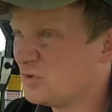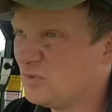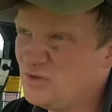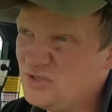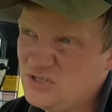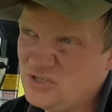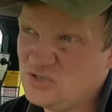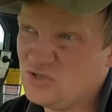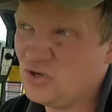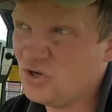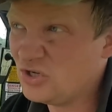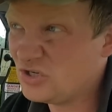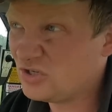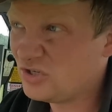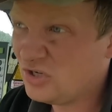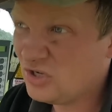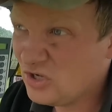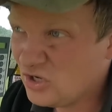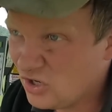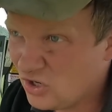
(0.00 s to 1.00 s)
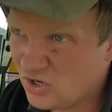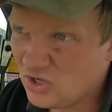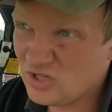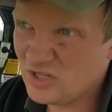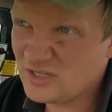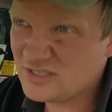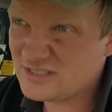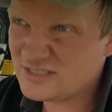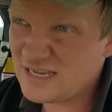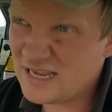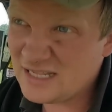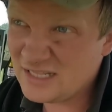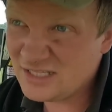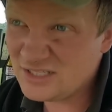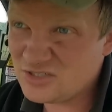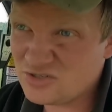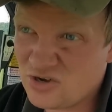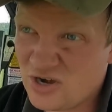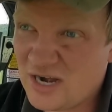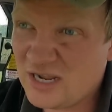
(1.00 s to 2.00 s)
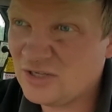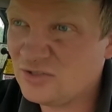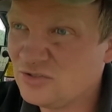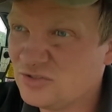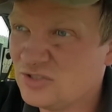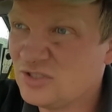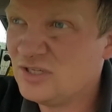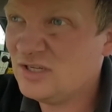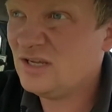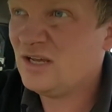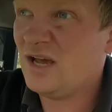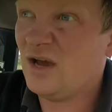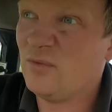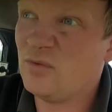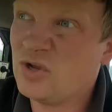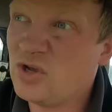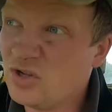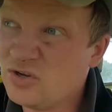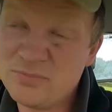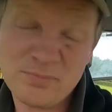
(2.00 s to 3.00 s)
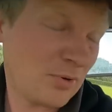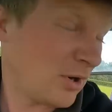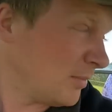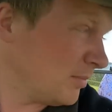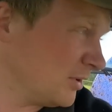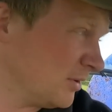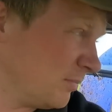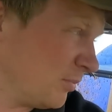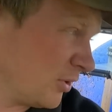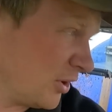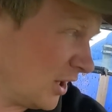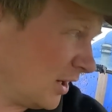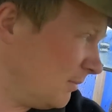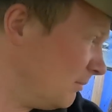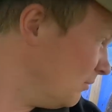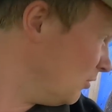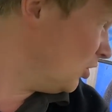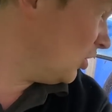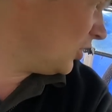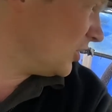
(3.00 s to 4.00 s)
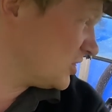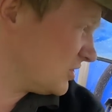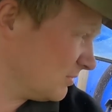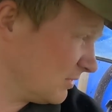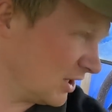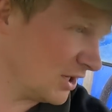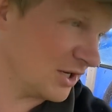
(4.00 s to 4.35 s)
which is good, all on silage ground and we could probably put it on more to be